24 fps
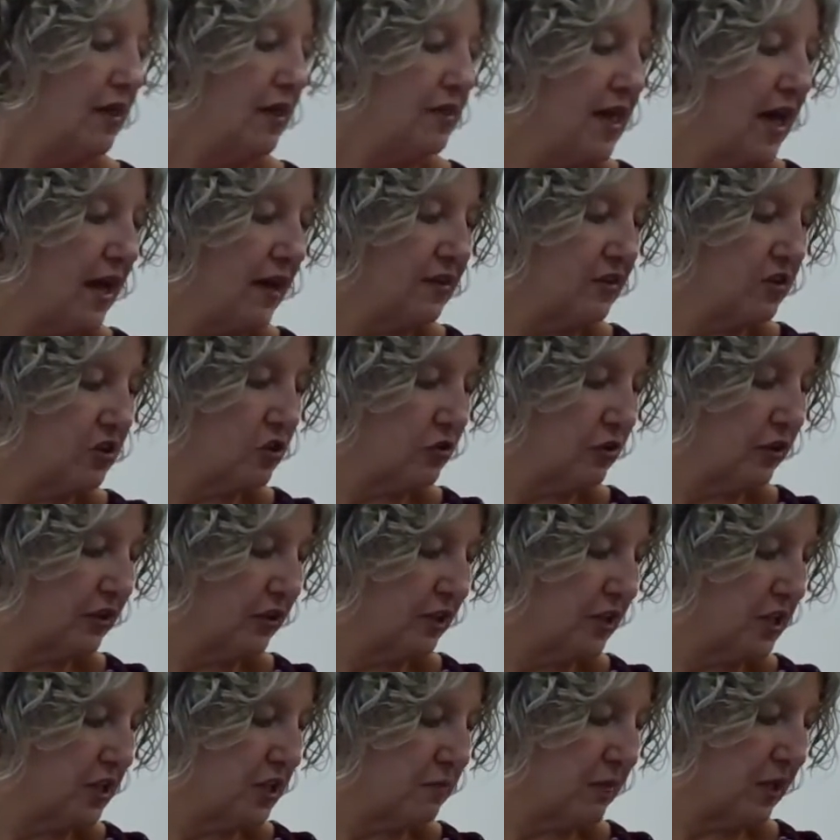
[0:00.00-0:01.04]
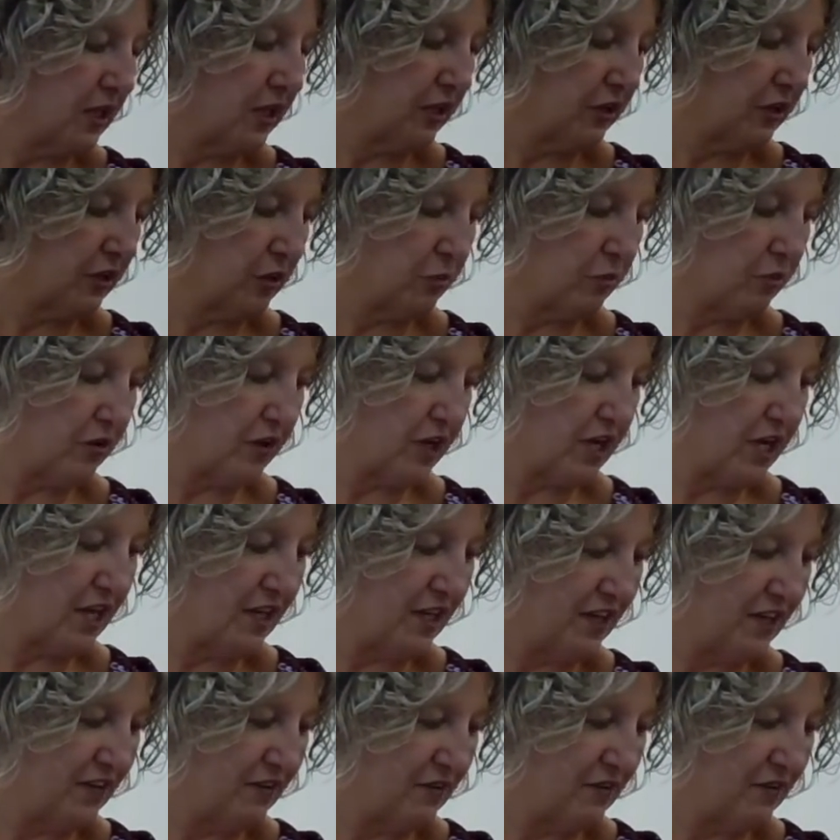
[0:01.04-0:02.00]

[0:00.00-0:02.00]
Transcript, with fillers: That is strictly to make it look pretty